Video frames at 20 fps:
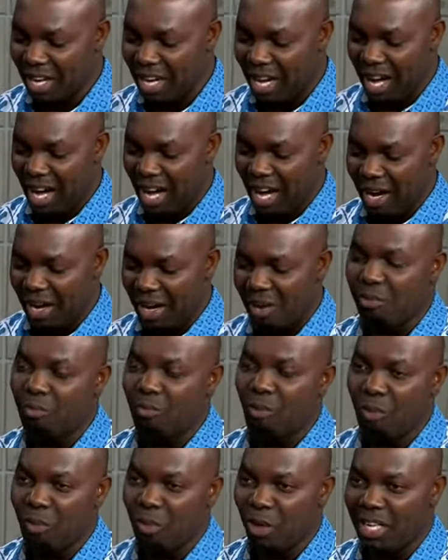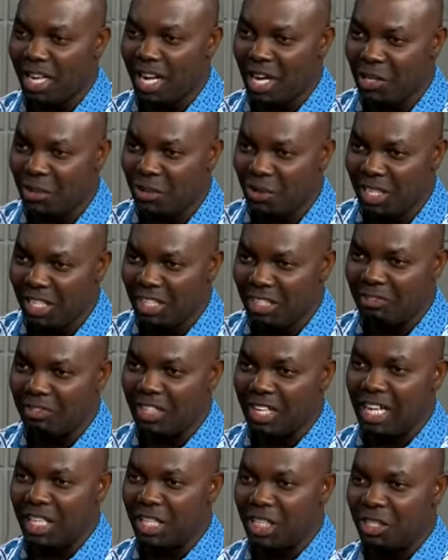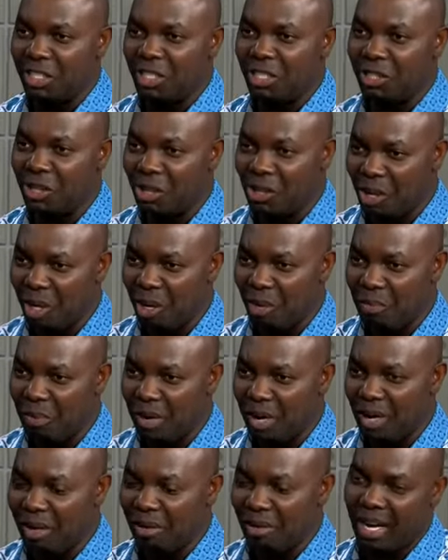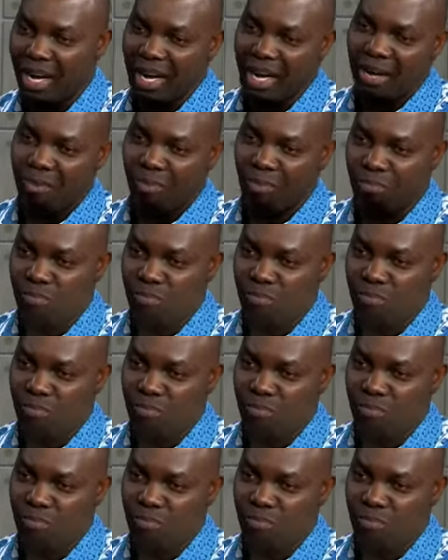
Uh, Mona, you live uh, in Europe. Uh,